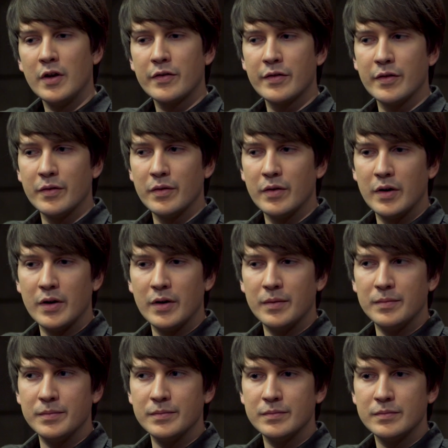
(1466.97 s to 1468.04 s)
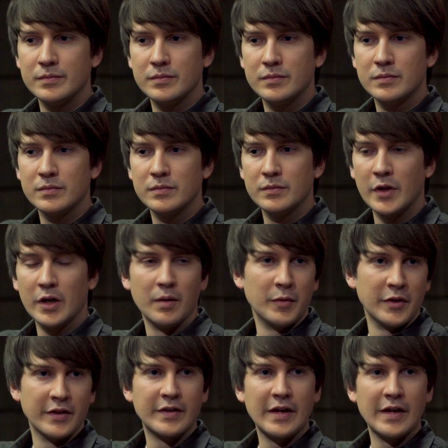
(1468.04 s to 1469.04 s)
So the